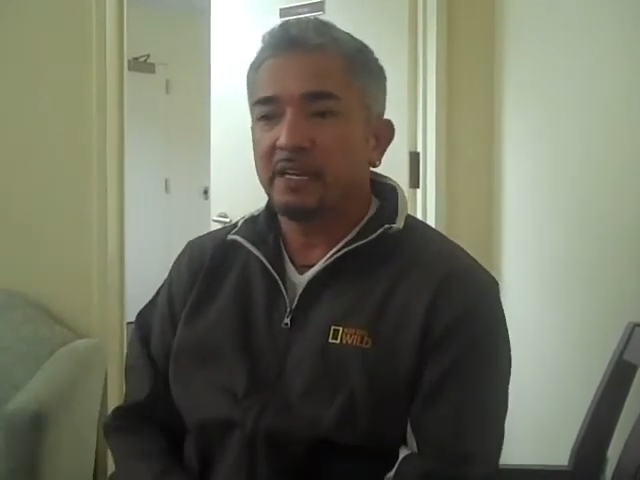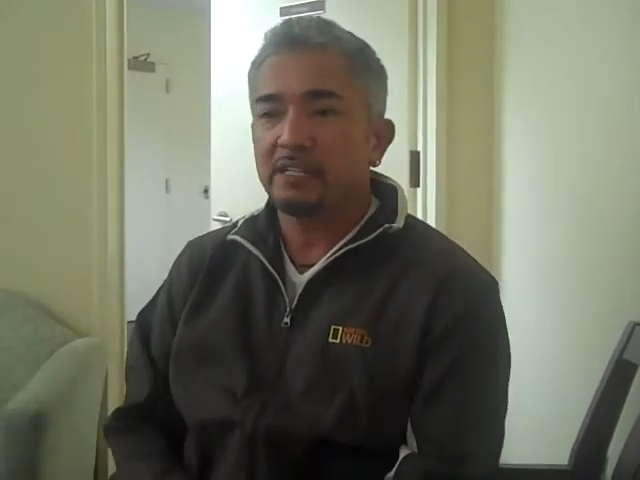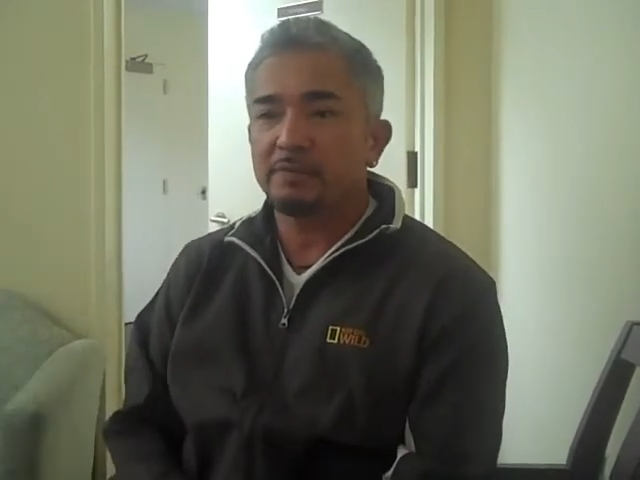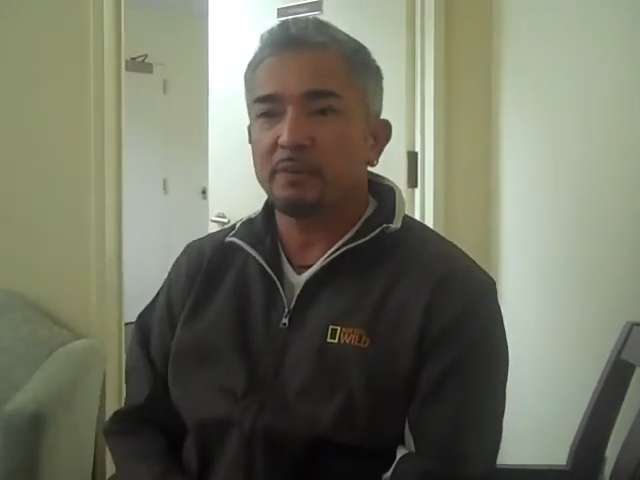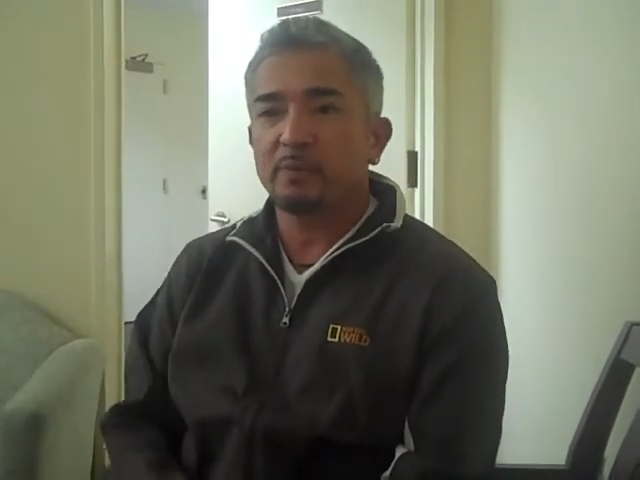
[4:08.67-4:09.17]

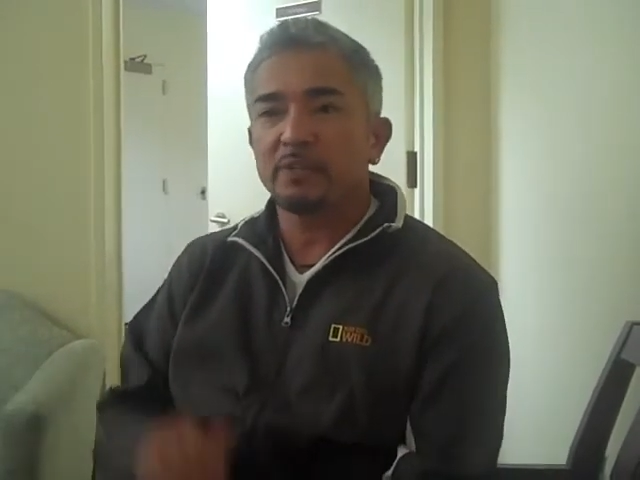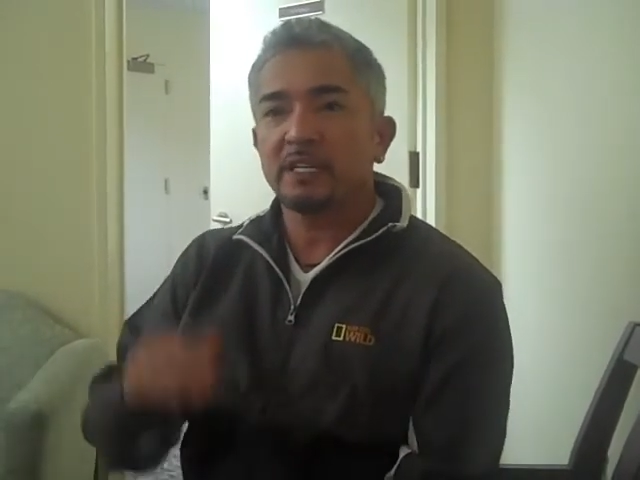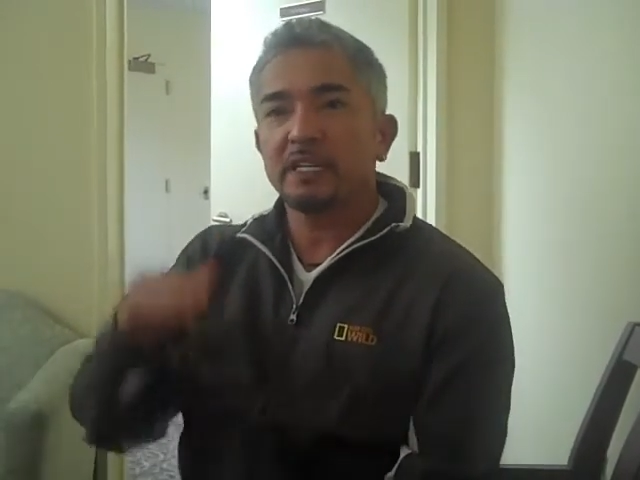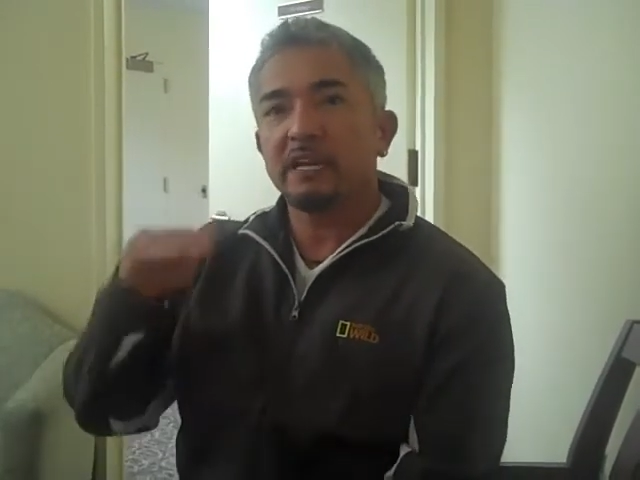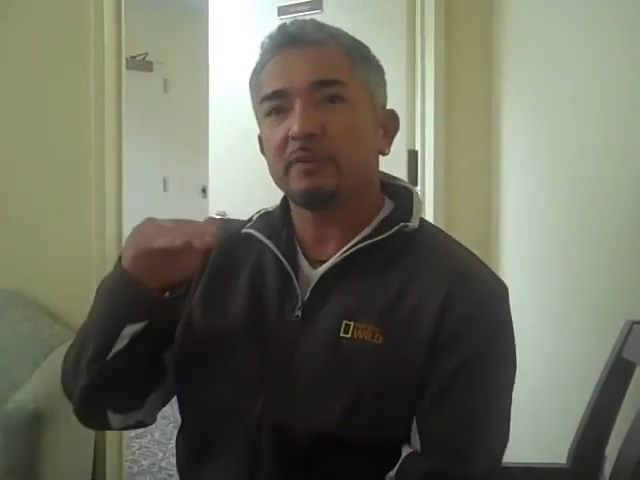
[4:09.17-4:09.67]
it's very important
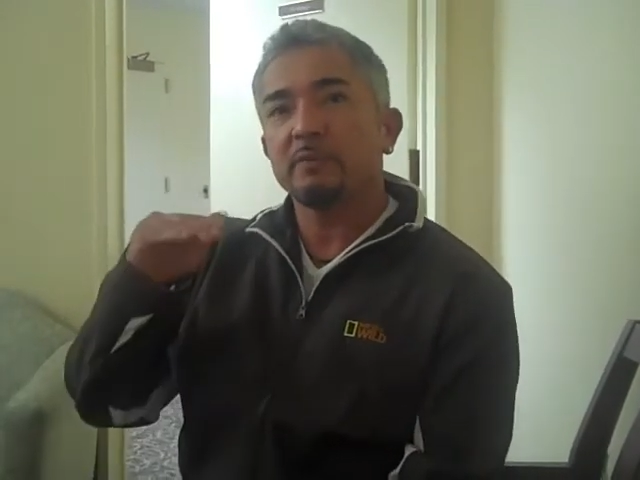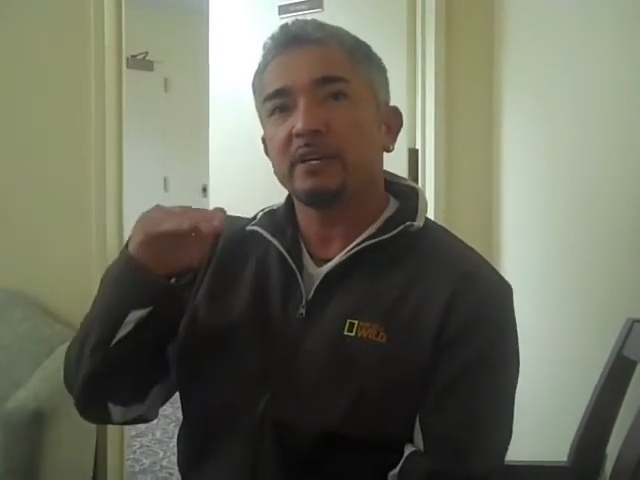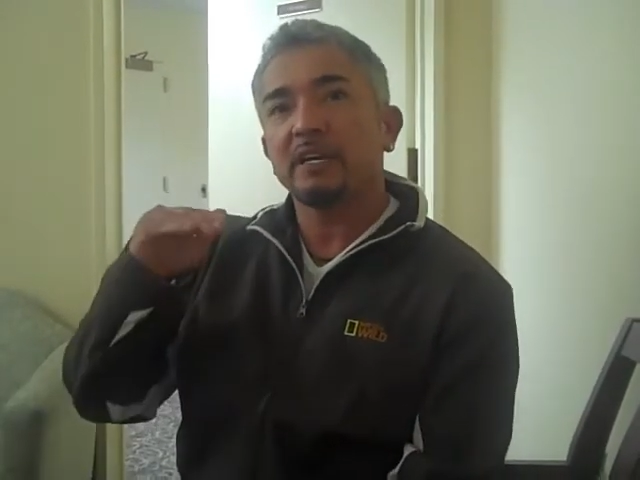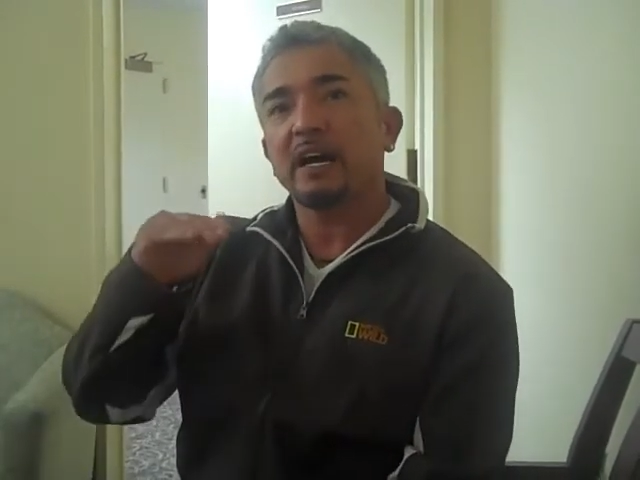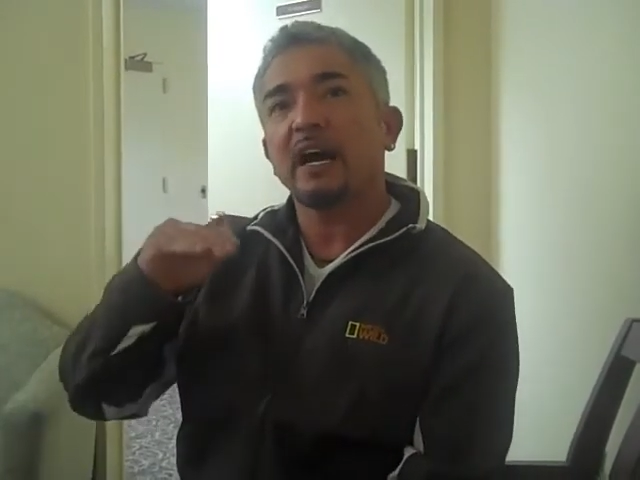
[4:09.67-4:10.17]
they never
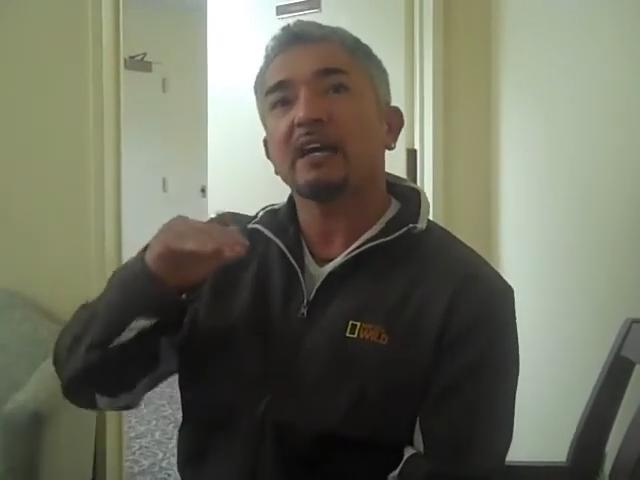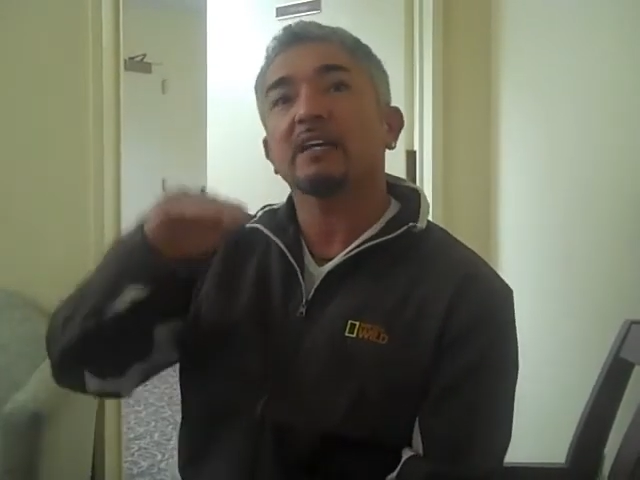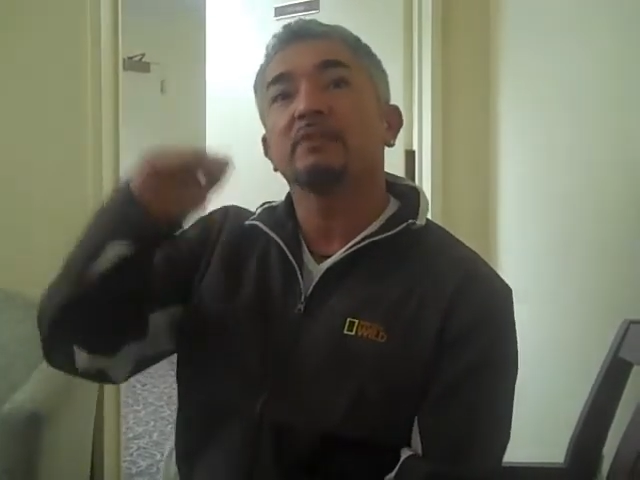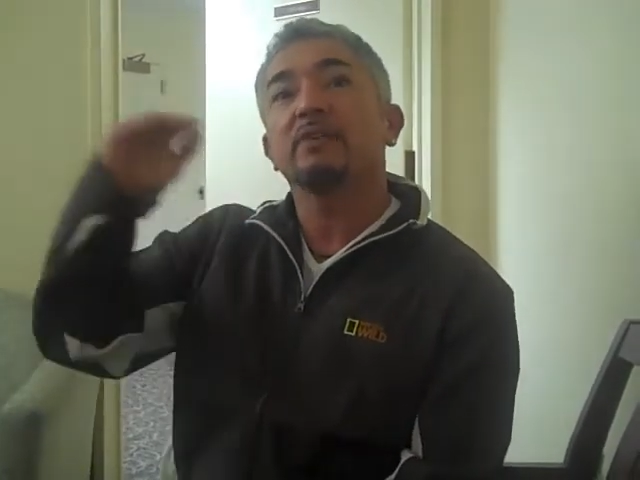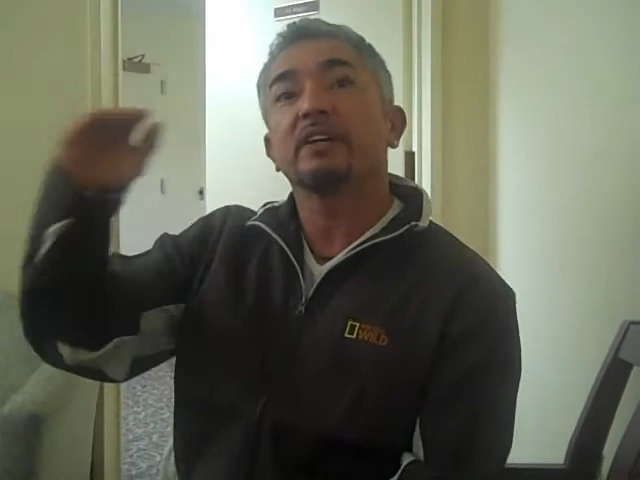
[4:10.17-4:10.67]
bring a higher
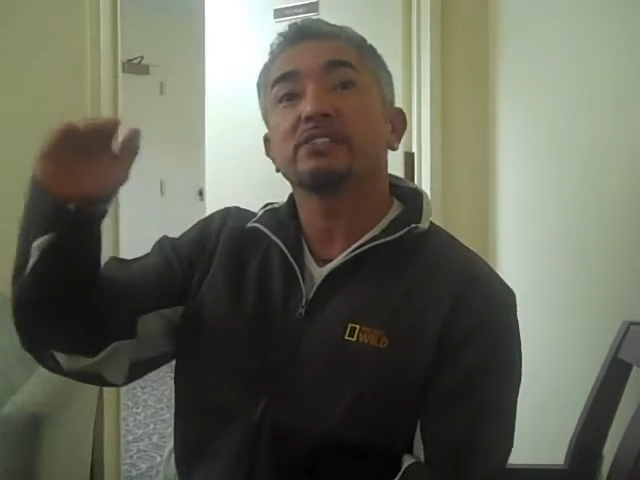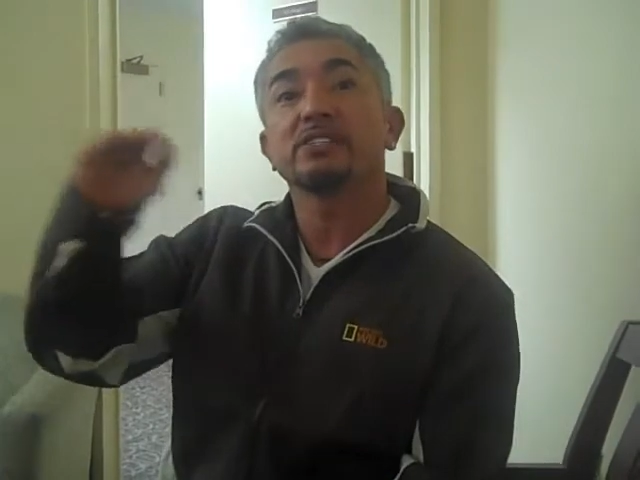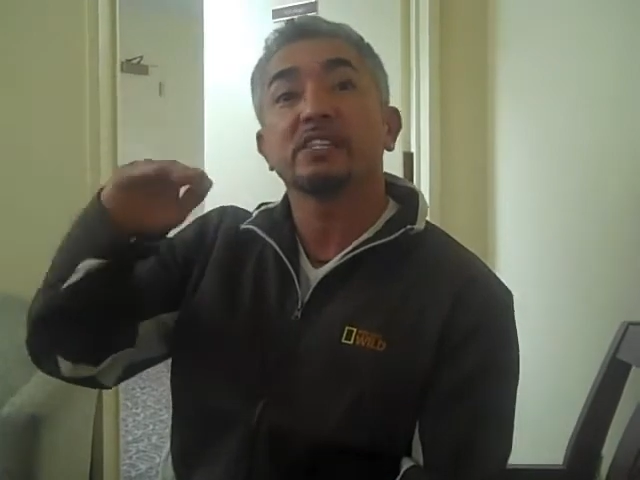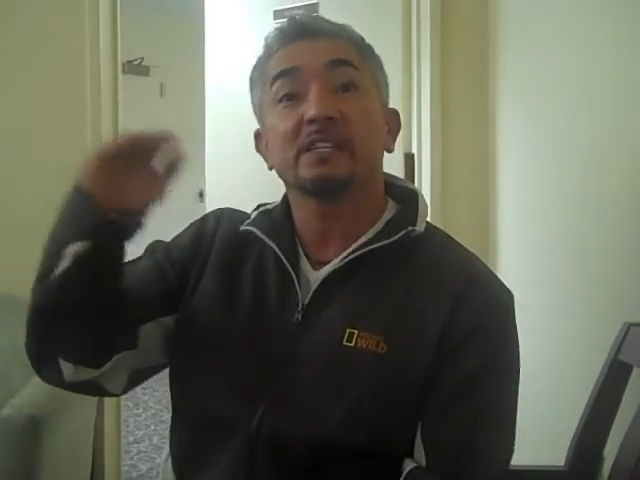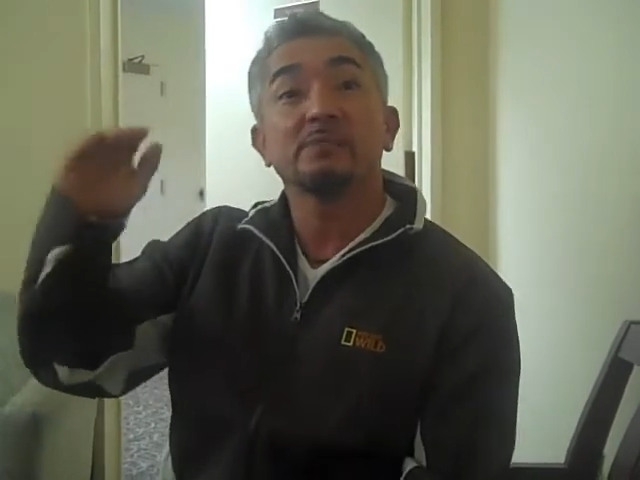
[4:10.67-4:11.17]
level energy
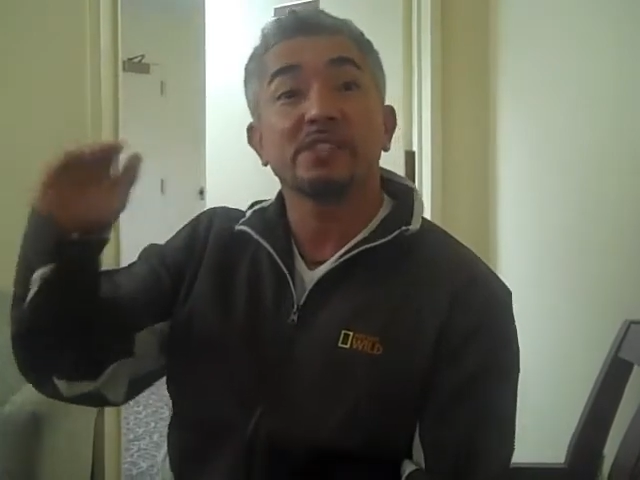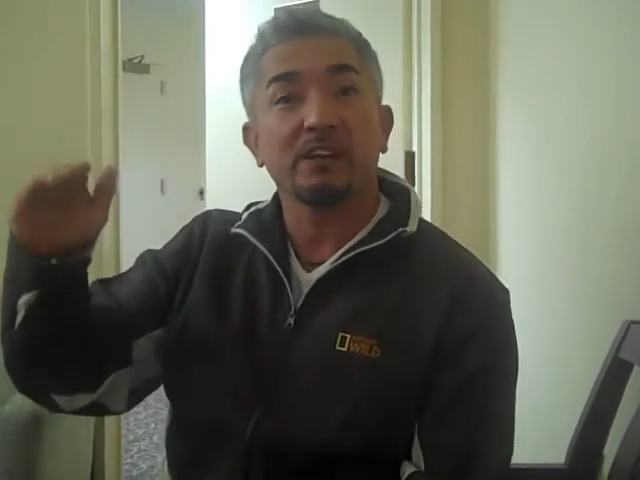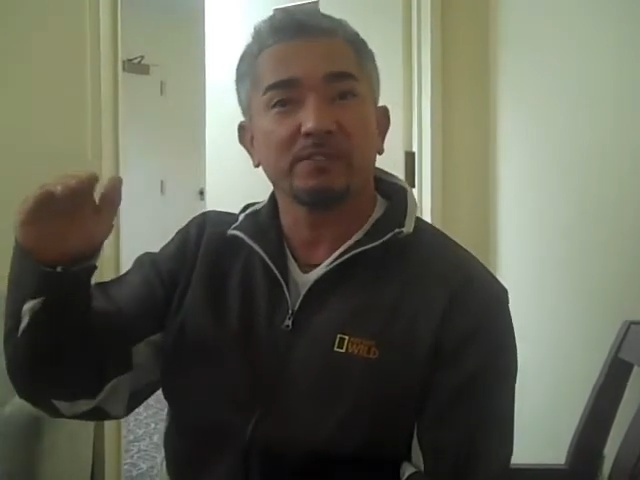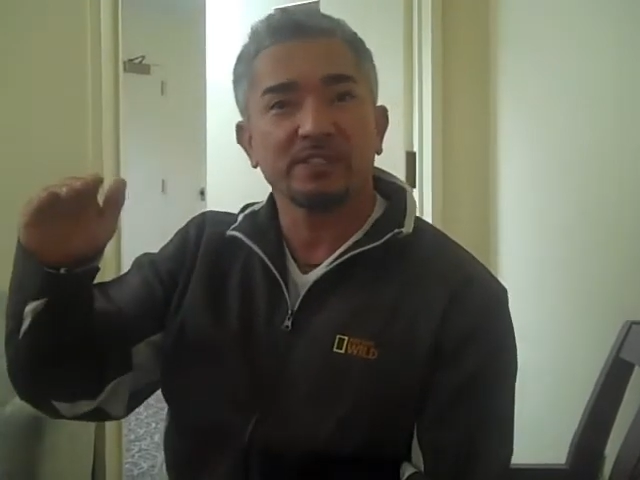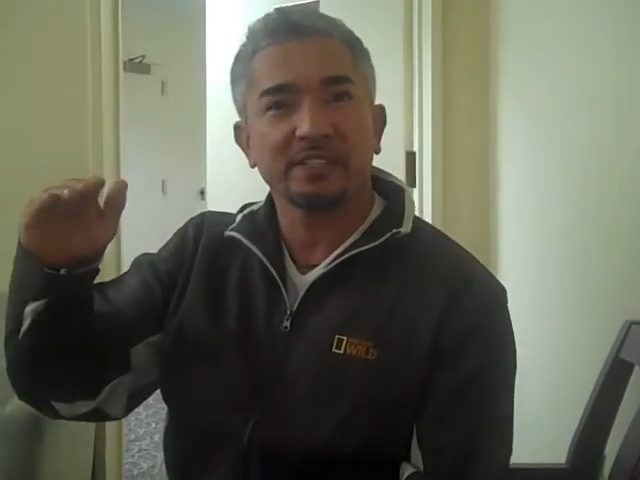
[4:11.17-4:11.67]
than
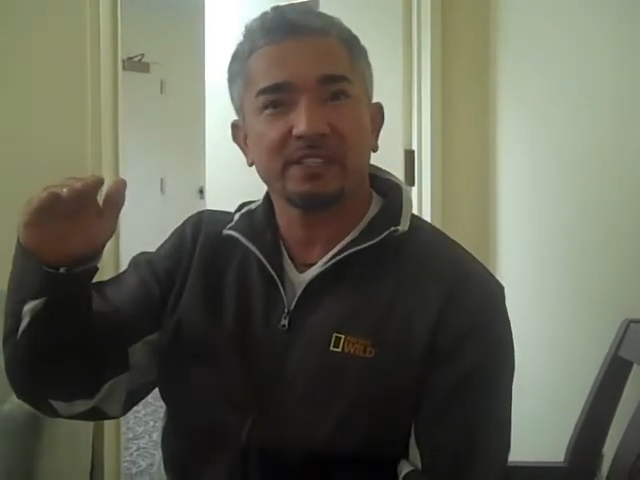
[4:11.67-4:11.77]
themselves.